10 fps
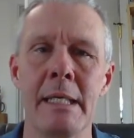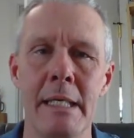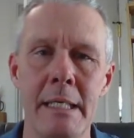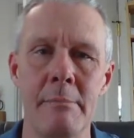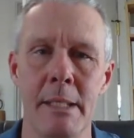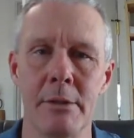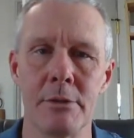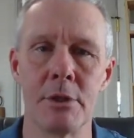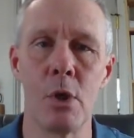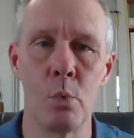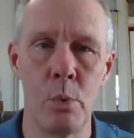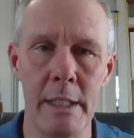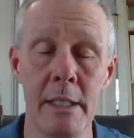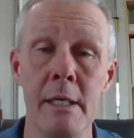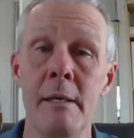emails a
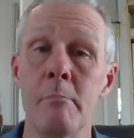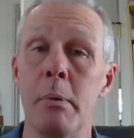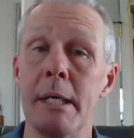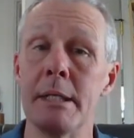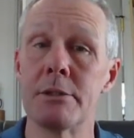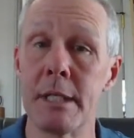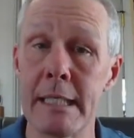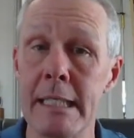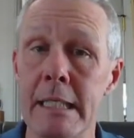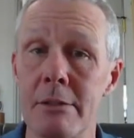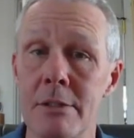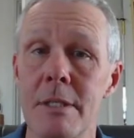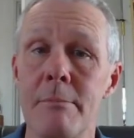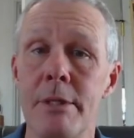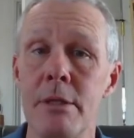week, but it's again
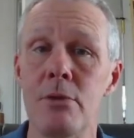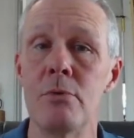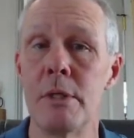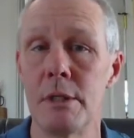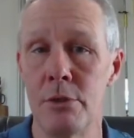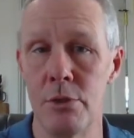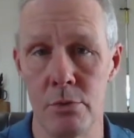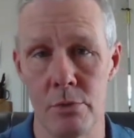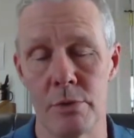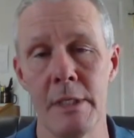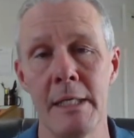something you can use.